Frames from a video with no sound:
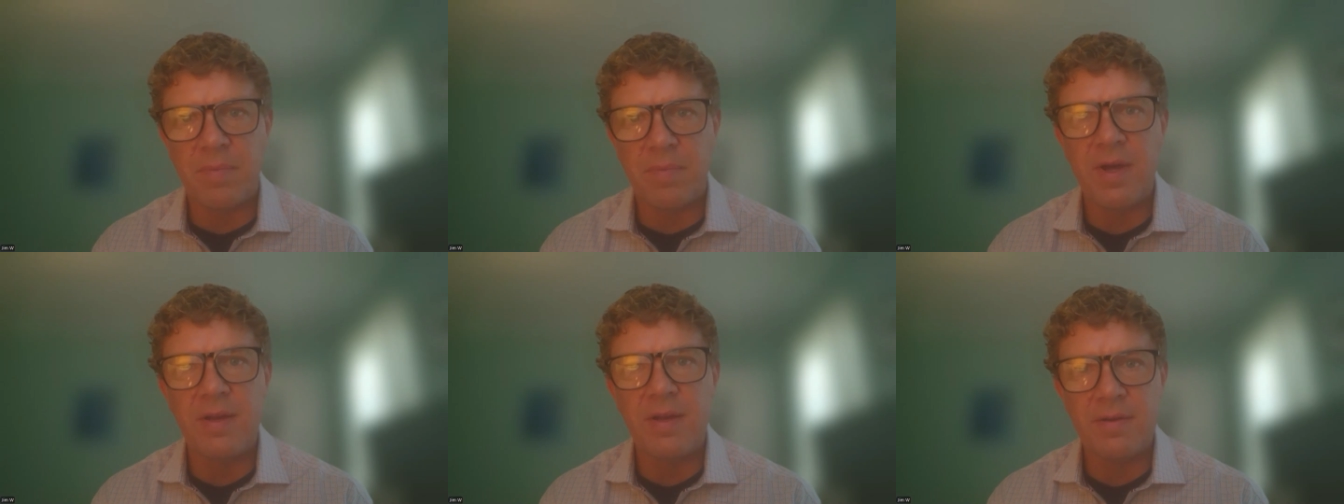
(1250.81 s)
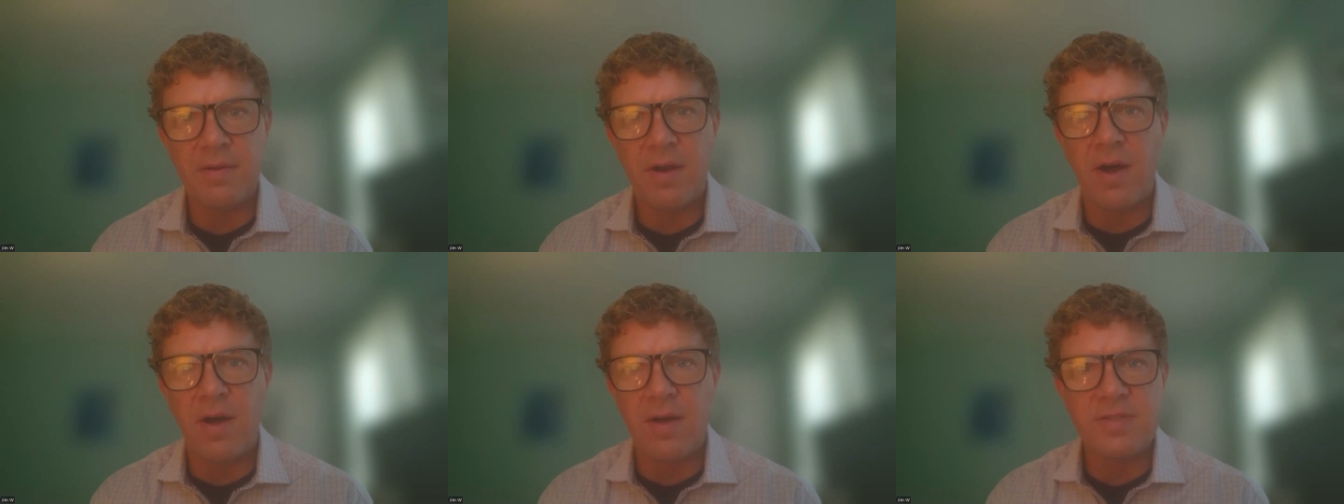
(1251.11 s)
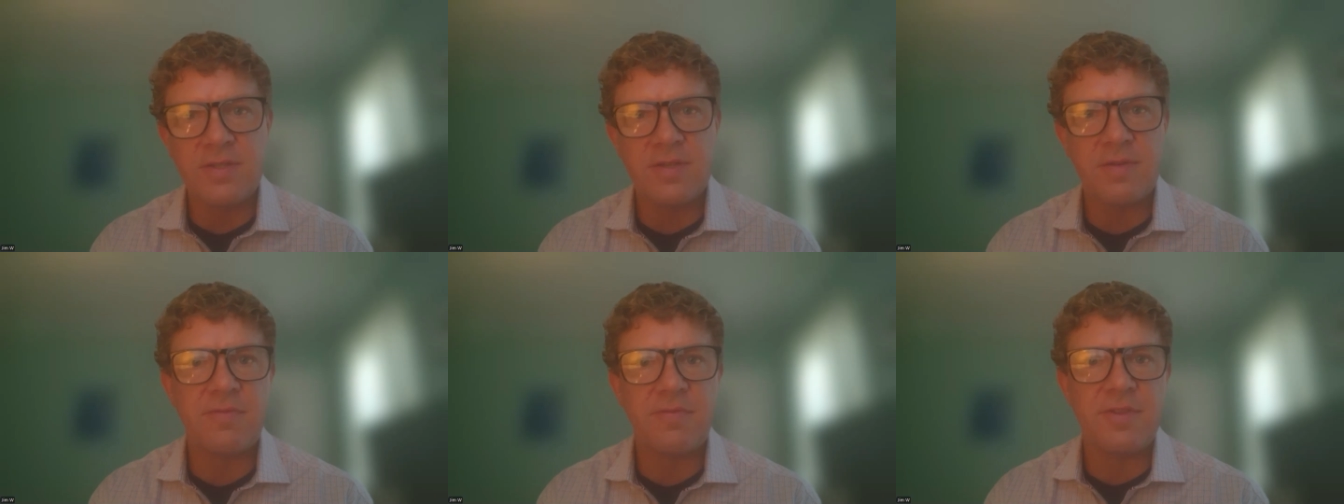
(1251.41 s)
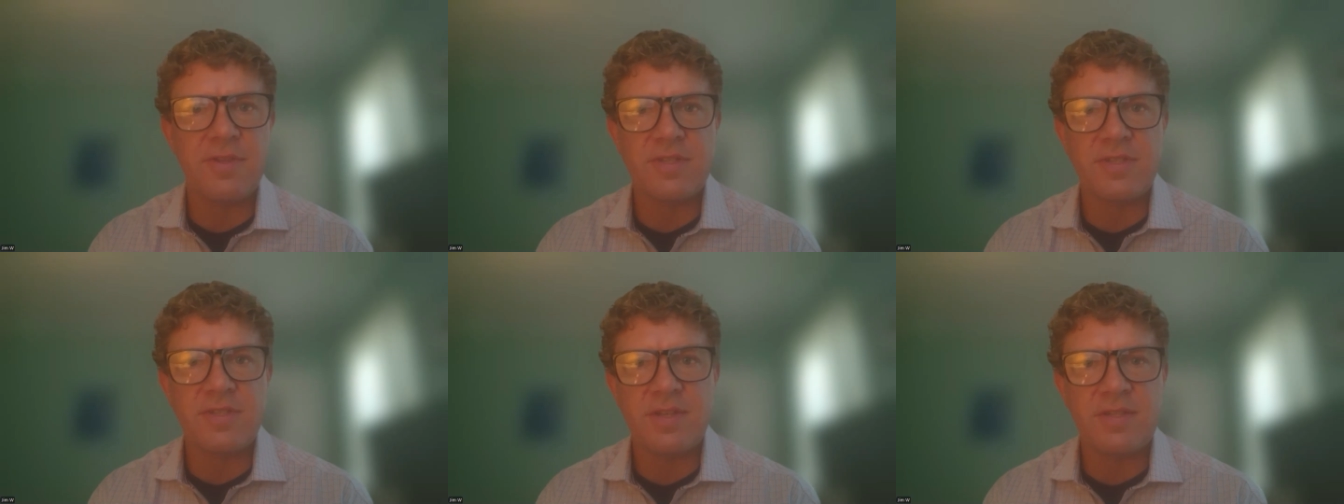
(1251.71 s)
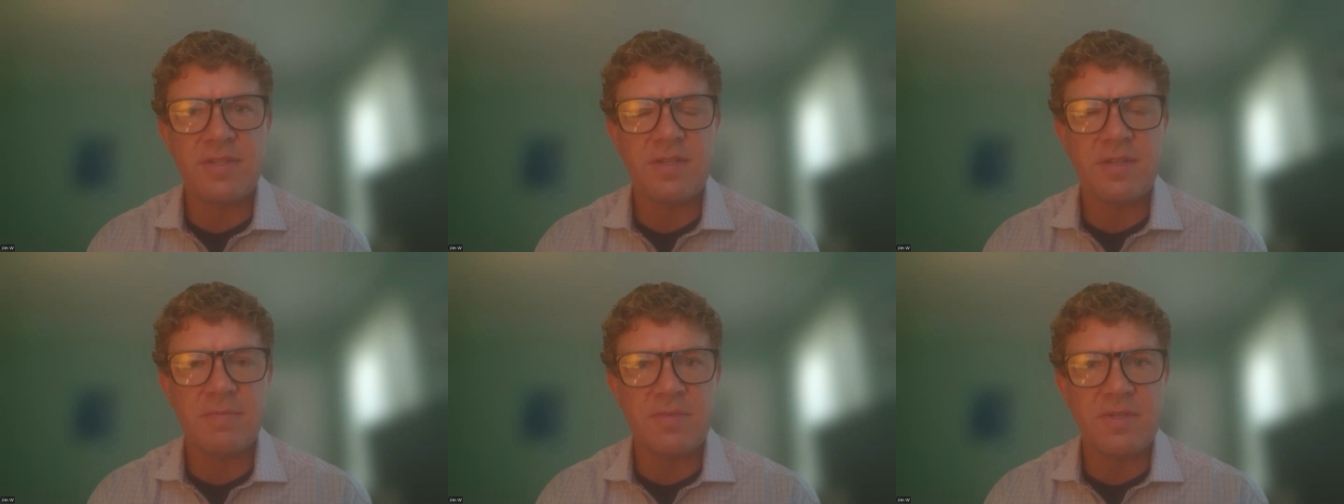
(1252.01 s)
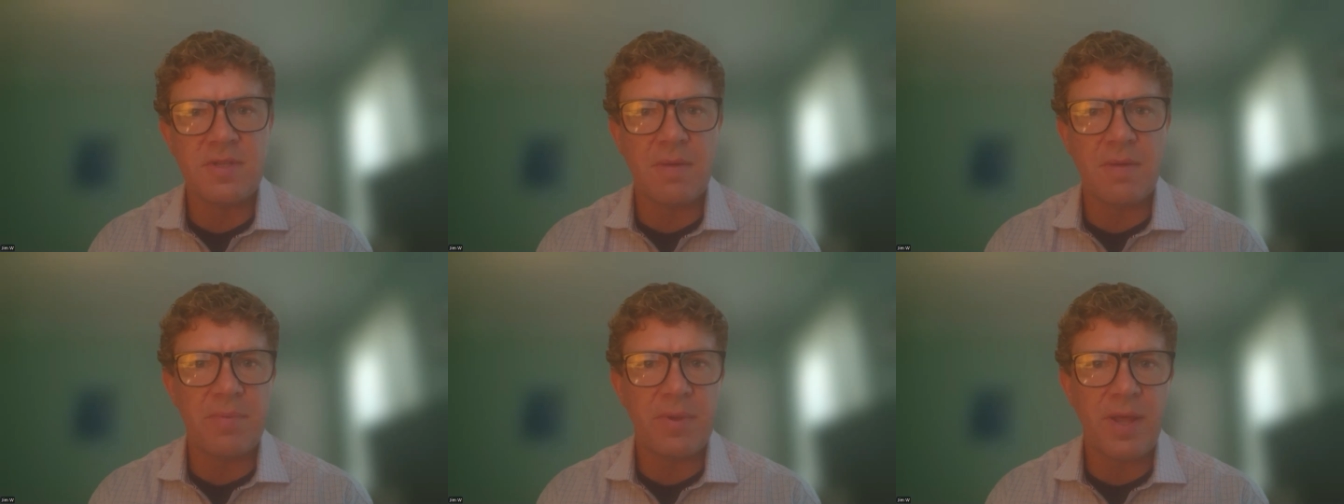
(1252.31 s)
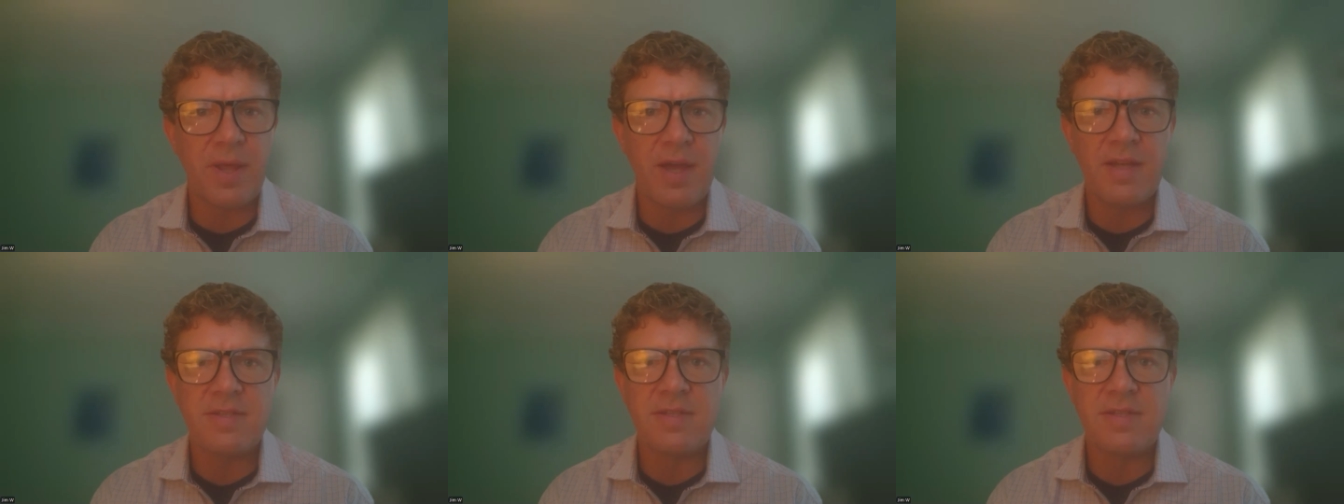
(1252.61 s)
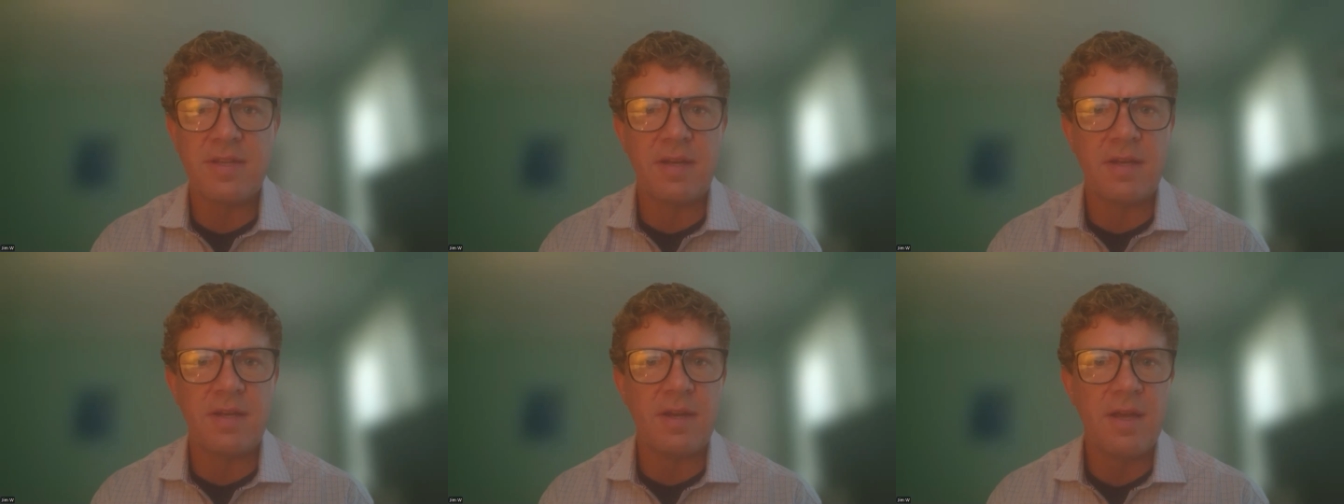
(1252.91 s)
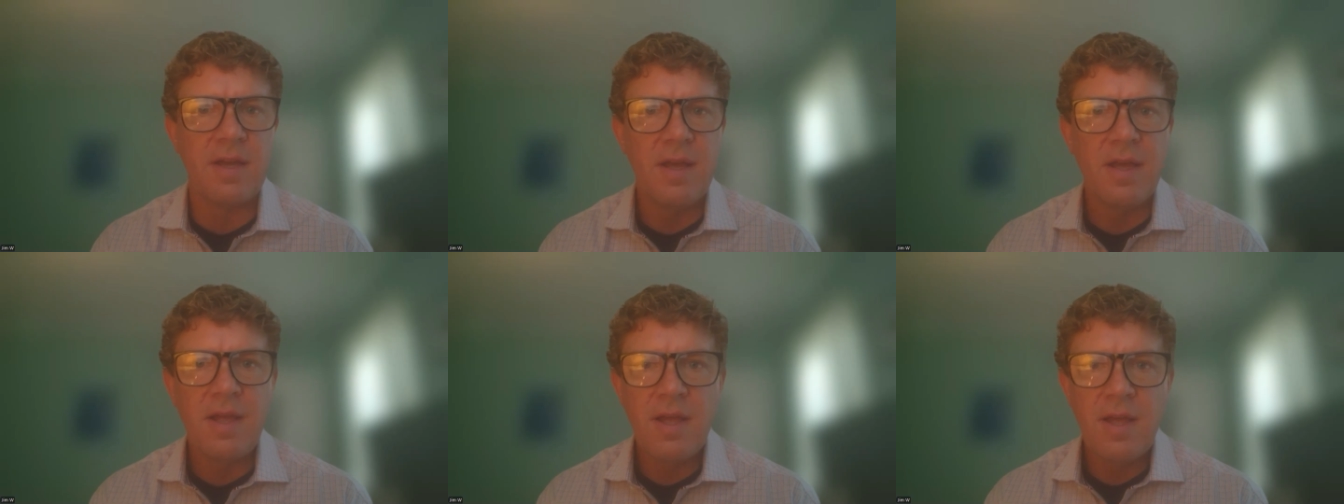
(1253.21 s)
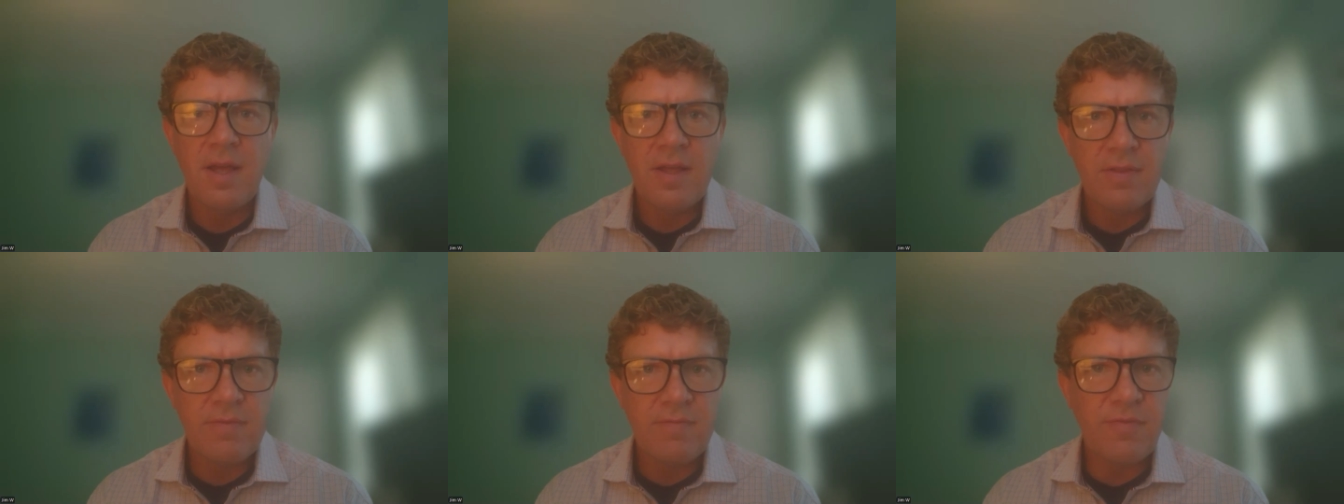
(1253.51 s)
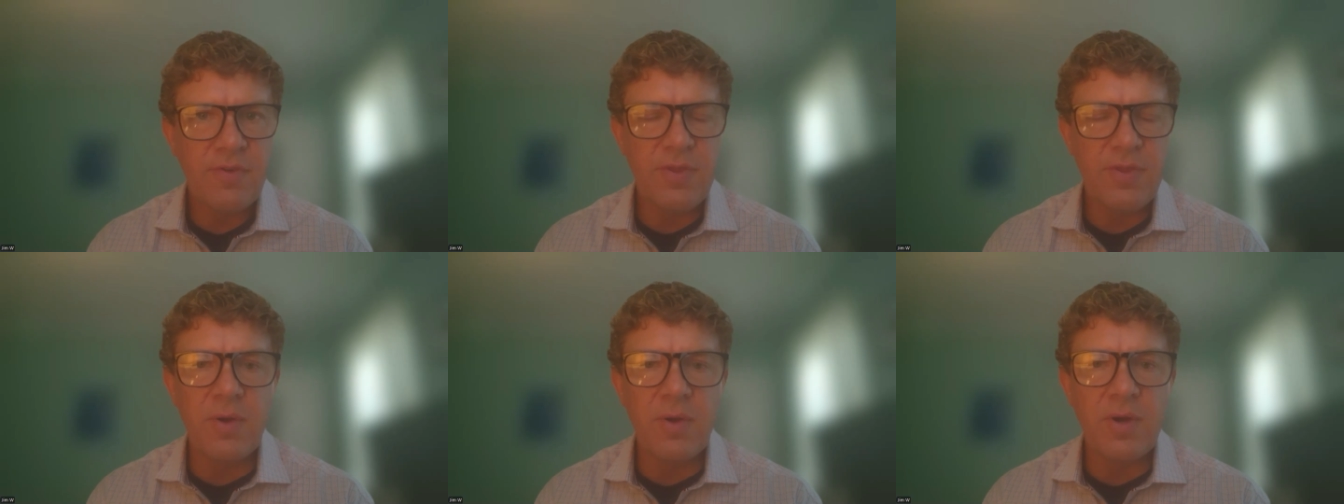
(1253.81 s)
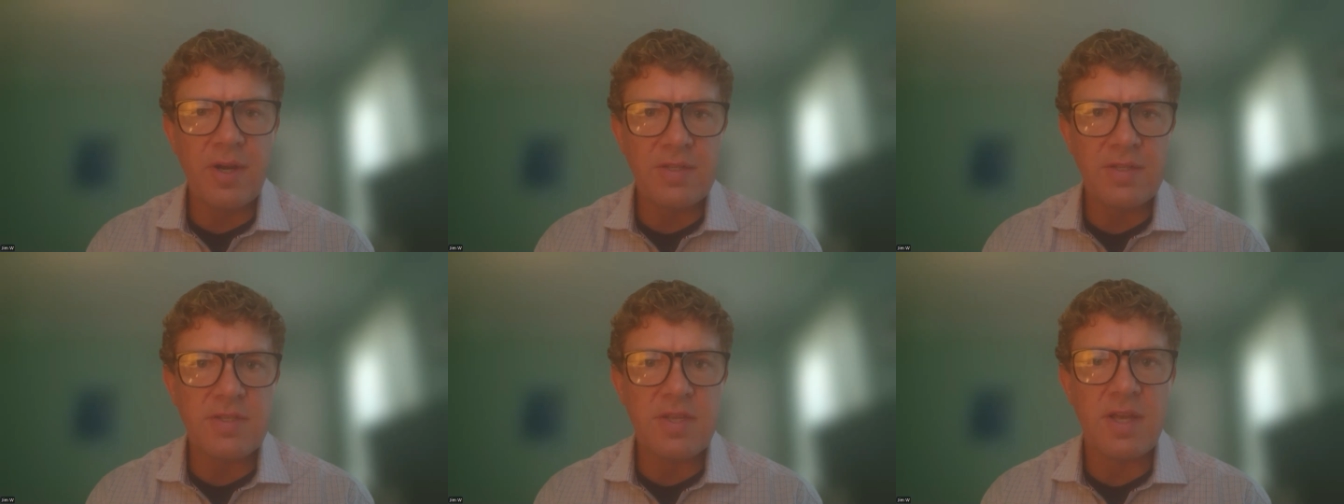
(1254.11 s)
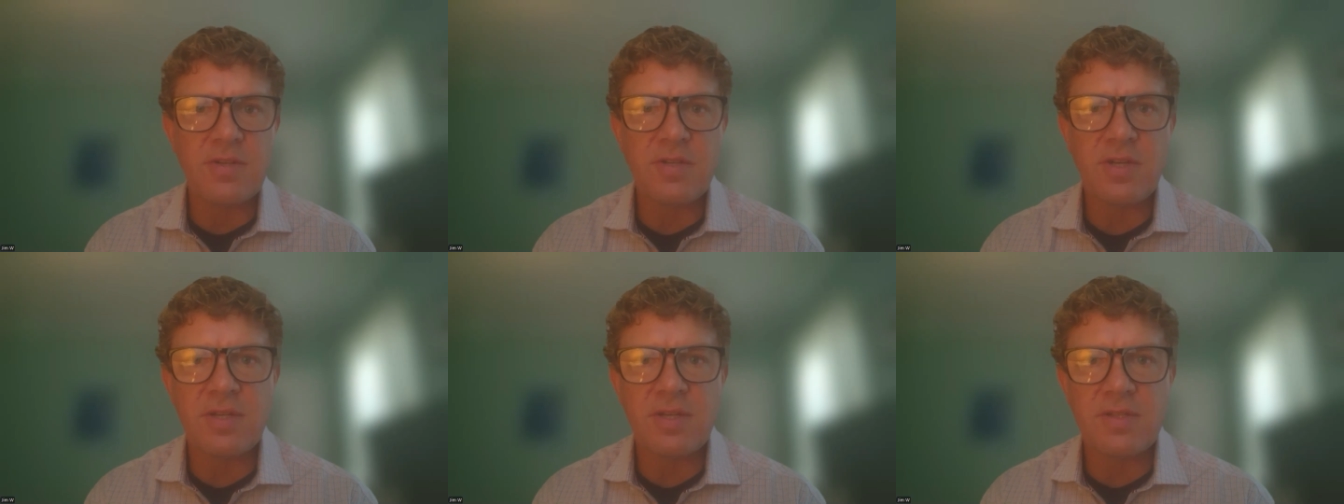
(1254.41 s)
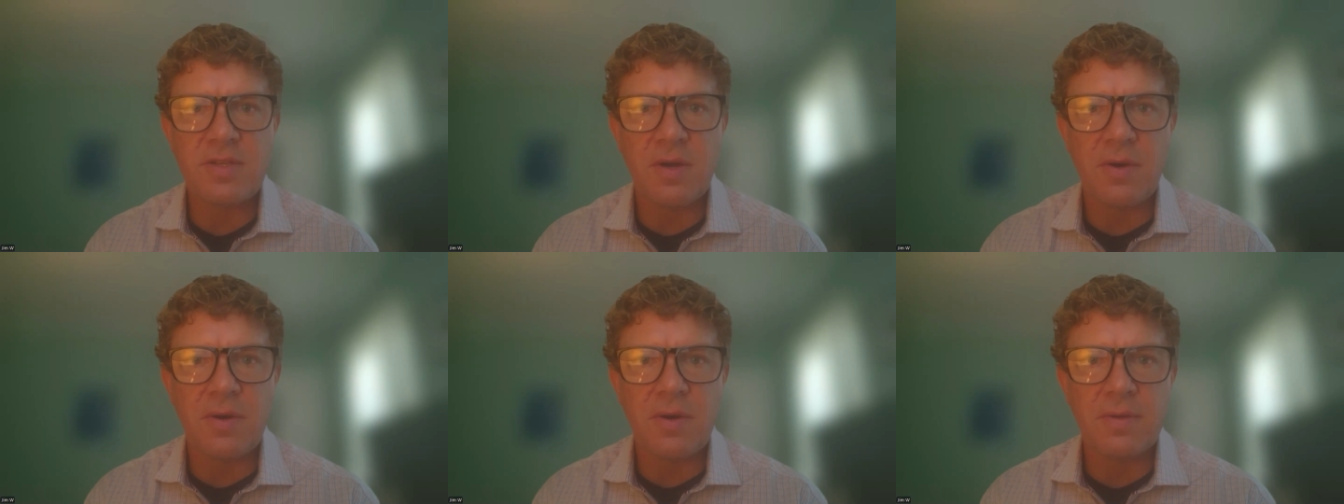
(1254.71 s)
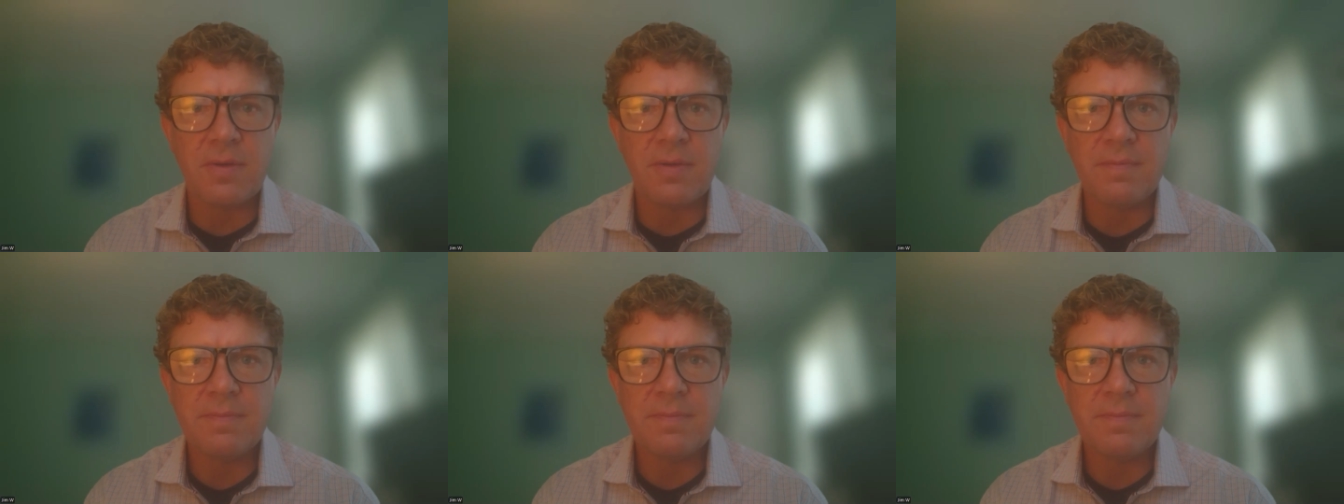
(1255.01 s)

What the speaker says: but also for the systems at place and for the organization as a whole.